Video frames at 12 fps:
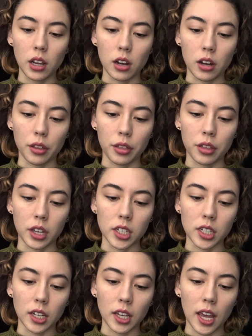
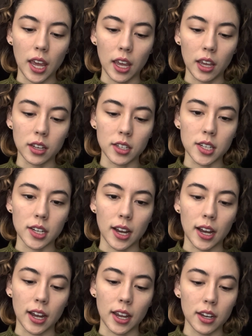Authentic Hand
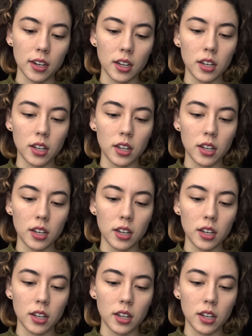Dyed.